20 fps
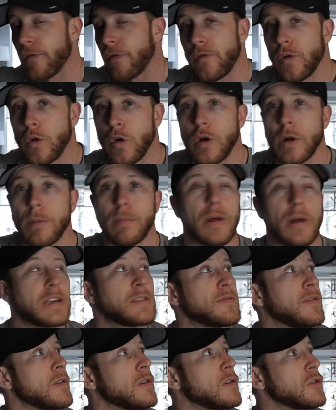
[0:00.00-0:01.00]
food, a
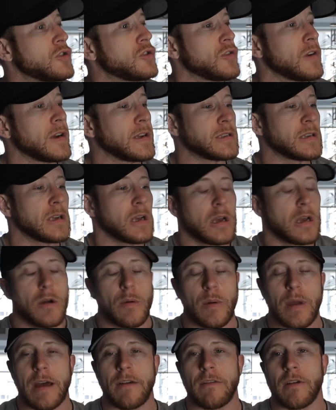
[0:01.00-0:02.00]
place for their treats.
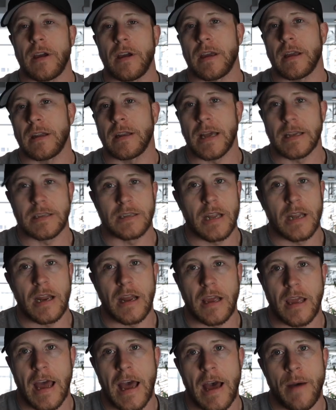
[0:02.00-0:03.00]
We have like a
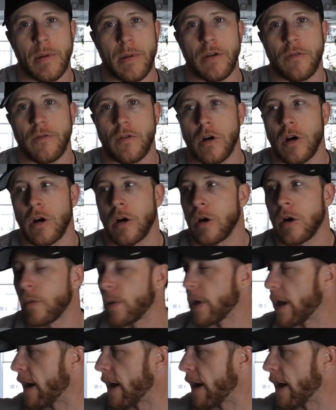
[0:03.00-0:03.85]
designated cabinet for her. We